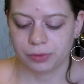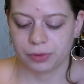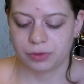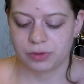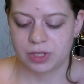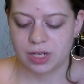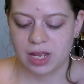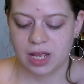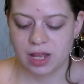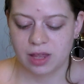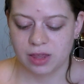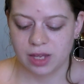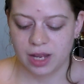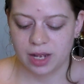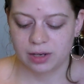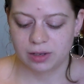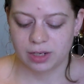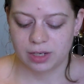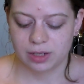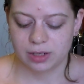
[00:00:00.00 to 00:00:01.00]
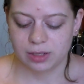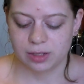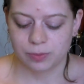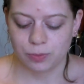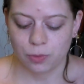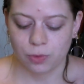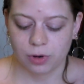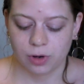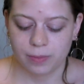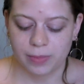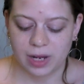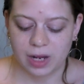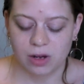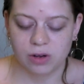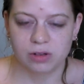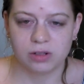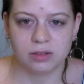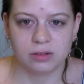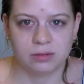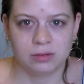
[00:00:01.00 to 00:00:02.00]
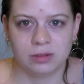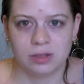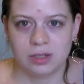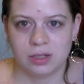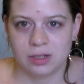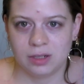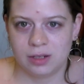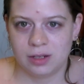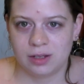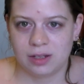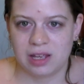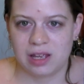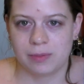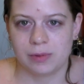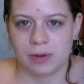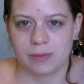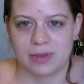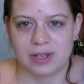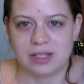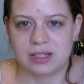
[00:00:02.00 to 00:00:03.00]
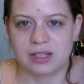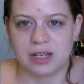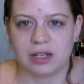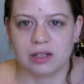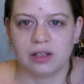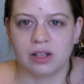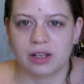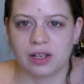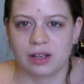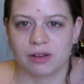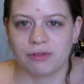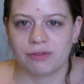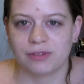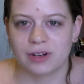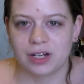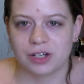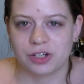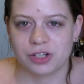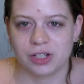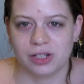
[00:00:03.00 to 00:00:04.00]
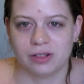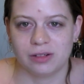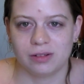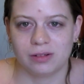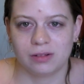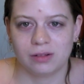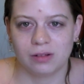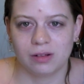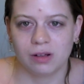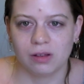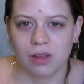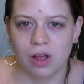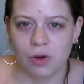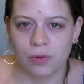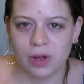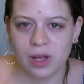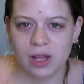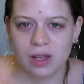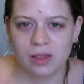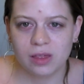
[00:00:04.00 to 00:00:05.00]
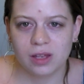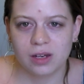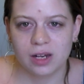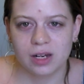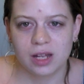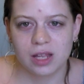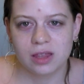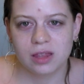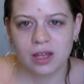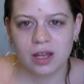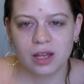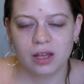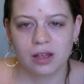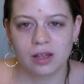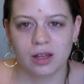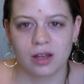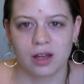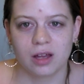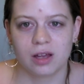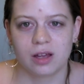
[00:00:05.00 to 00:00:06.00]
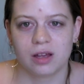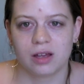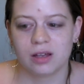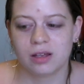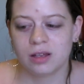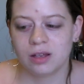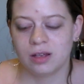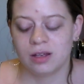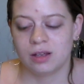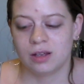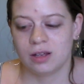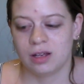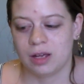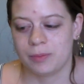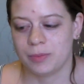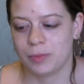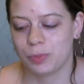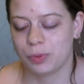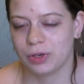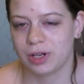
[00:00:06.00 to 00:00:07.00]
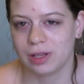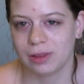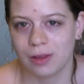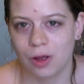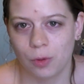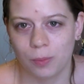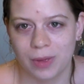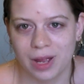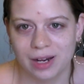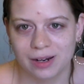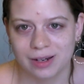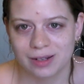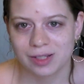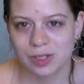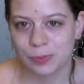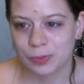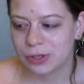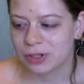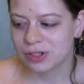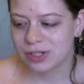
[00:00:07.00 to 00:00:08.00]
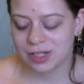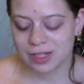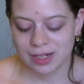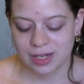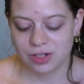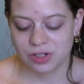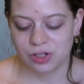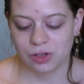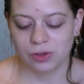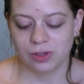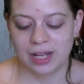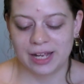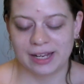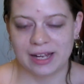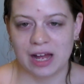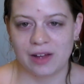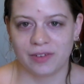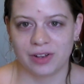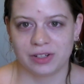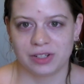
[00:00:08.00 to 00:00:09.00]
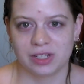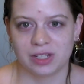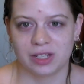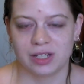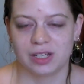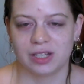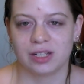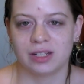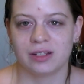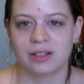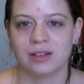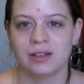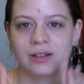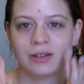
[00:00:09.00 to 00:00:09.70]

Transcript: a routine that is more about keeping my skin looking fresh and glowy than anything. I'm a pretty low maintenance person. I don't like having to